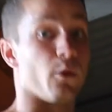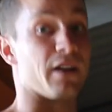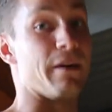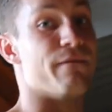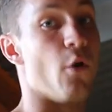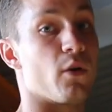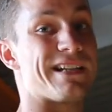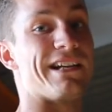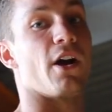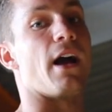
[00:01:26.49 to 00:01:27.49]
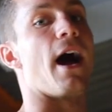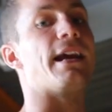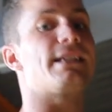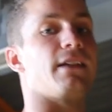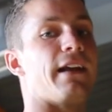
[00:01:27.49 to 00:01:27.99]
we're gonna be focusing on
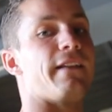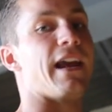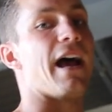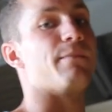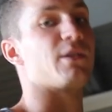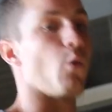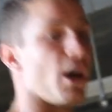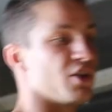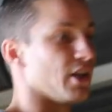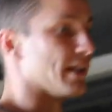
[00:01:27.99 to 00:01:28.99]
isolating the abs. So watch